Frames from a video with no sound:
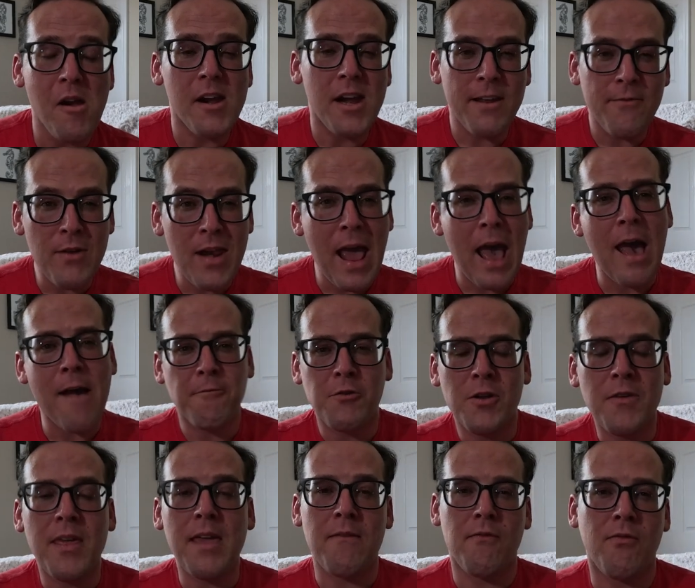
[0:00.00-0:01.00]
Even
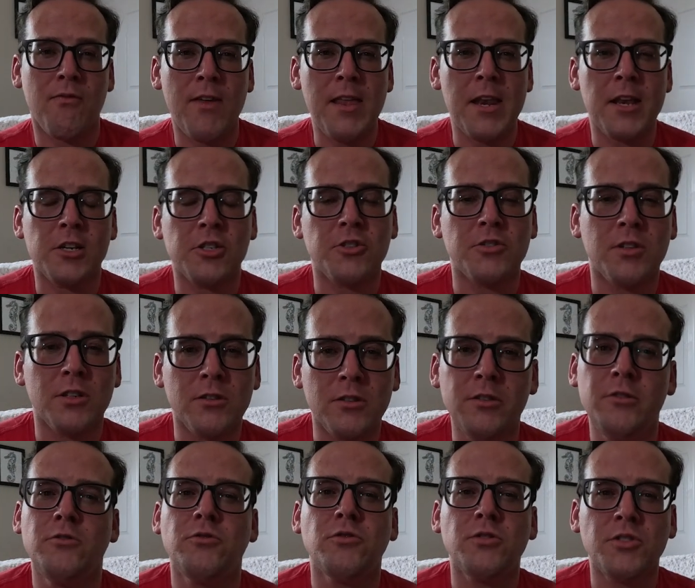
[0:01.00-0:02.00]
after they finish, the
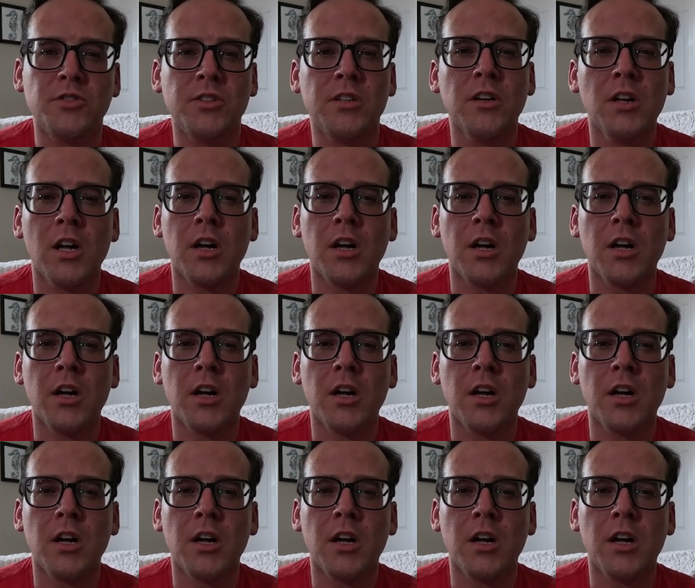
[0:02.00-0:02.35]
losers still